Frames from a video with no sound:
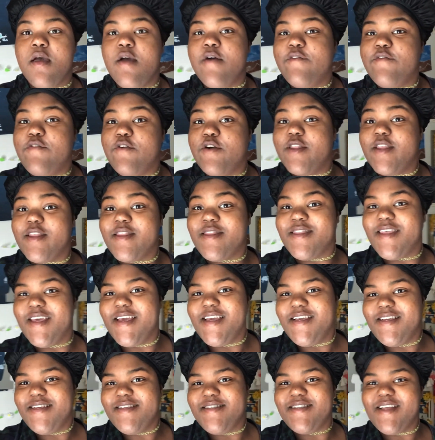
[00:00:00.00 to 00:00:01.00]
for the
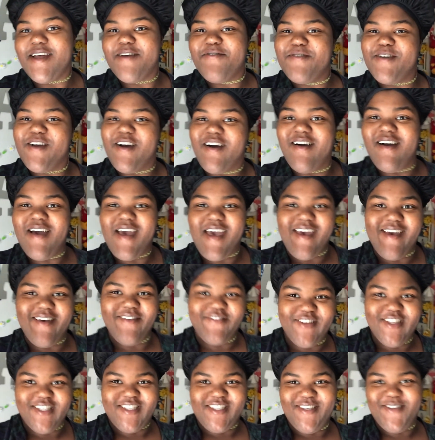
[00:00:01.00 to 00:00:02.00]
things that we all have
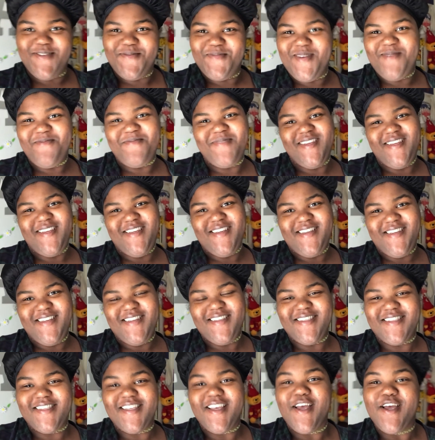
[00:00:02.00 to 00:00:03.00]
as human
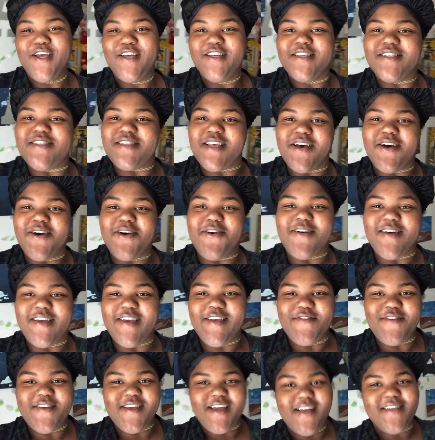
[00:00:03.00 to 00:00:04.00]
beings. So
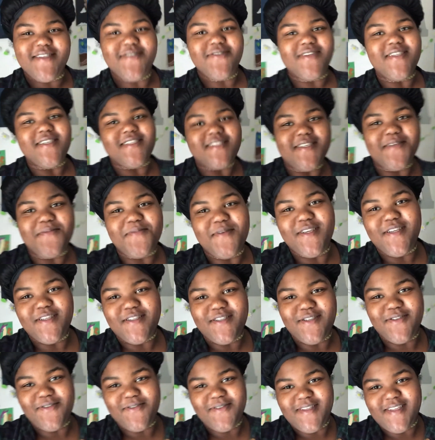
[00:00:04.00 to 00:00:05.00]
if you guys want to see me
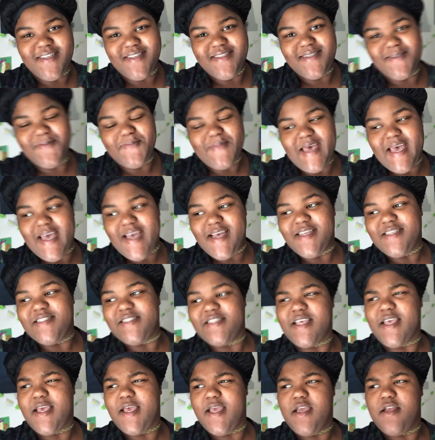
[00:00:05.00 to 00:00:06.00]
do this
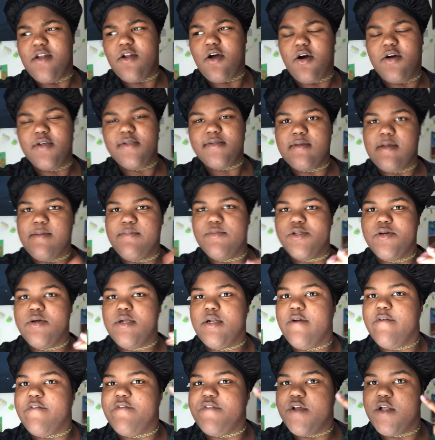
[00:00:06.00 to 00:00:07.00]
mask, and also I'm doing
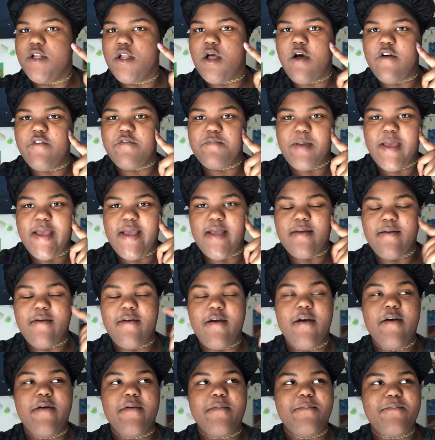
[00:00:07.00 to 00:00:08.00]
a peel off face
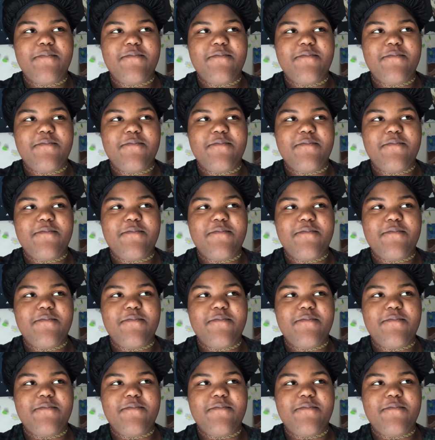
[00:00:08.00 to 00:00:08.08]
mask.